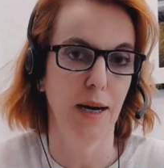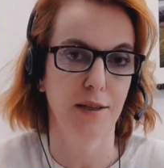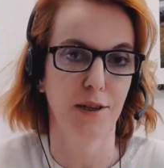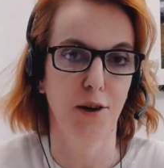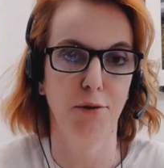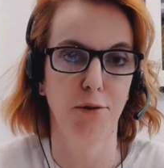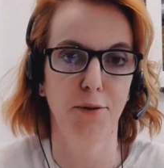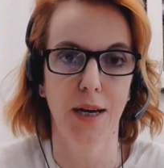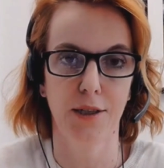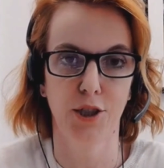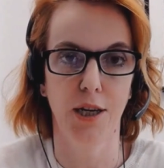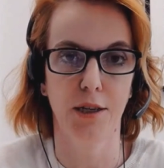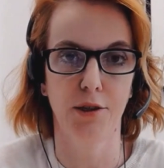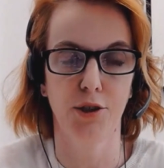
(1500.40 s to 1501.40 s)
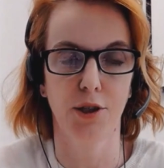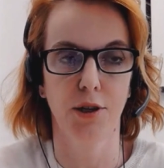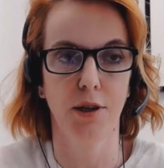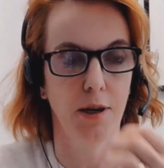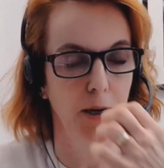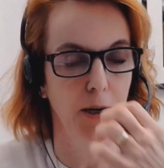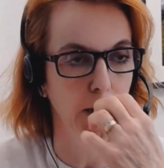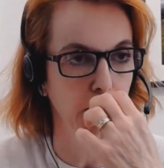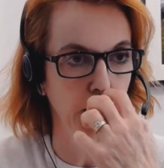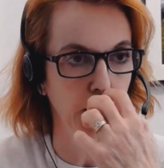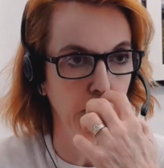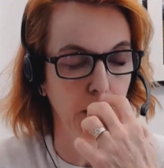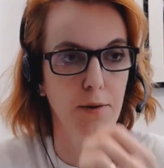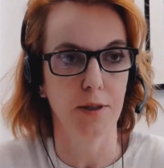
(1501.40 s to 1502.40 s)
are of that change are
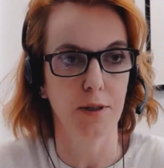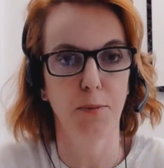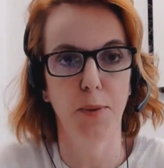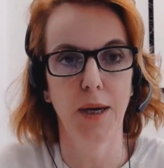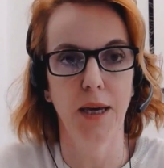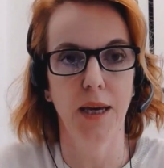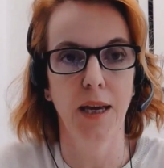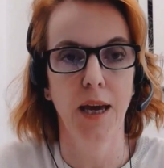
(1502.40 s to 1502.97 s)
going to be.